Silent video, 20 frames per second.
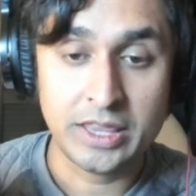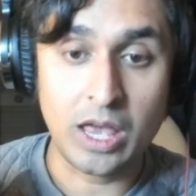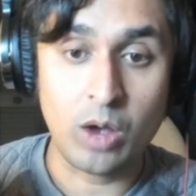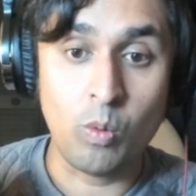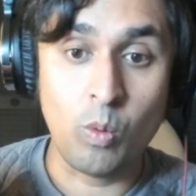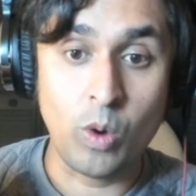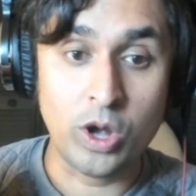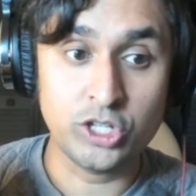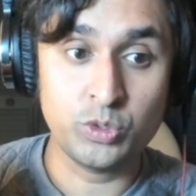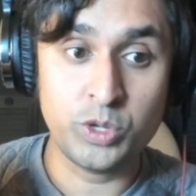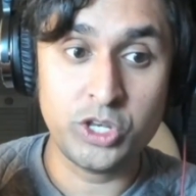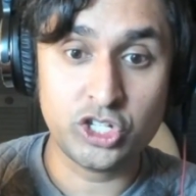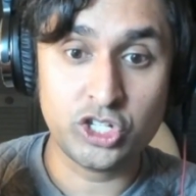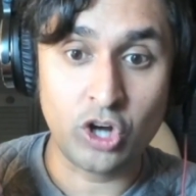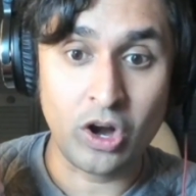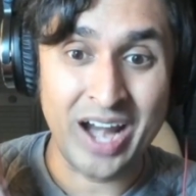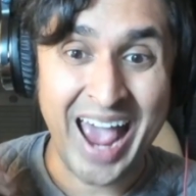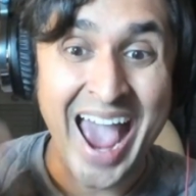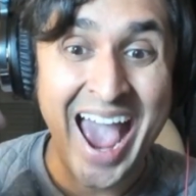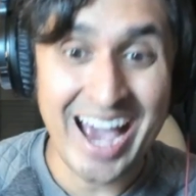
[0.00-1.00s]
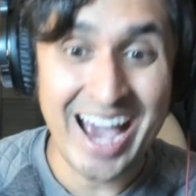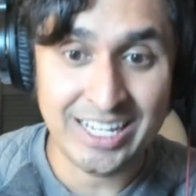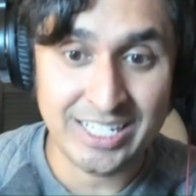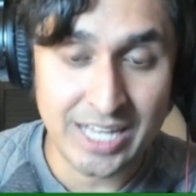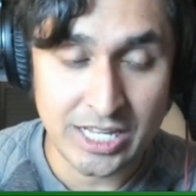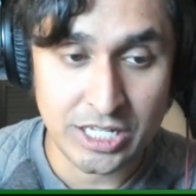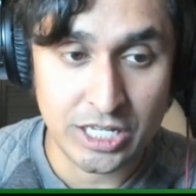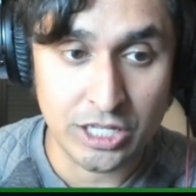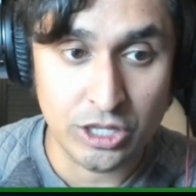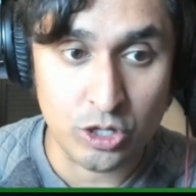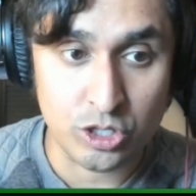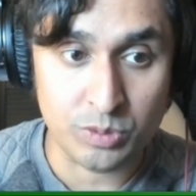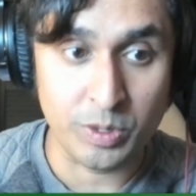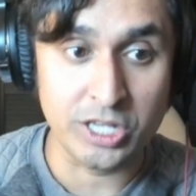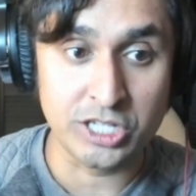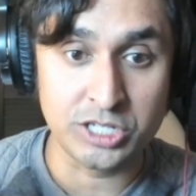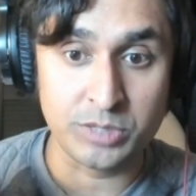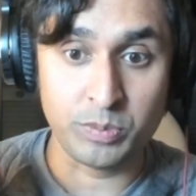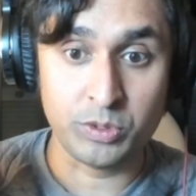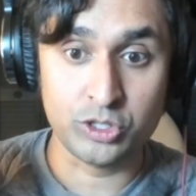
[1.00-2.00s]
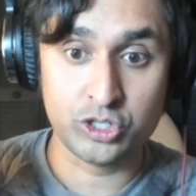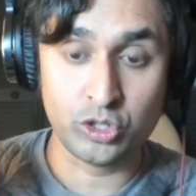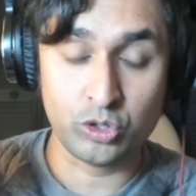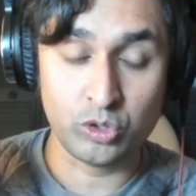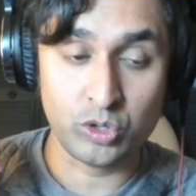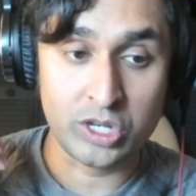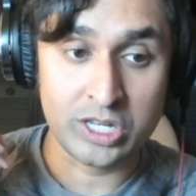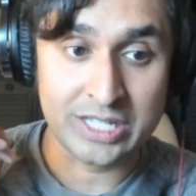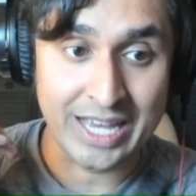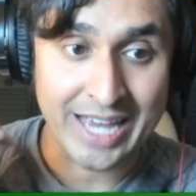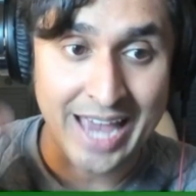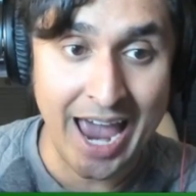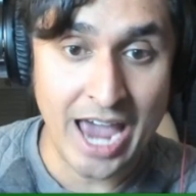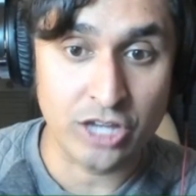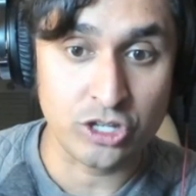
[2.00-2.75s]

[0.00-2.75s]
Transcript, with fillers: that once we start accessing those principles through things like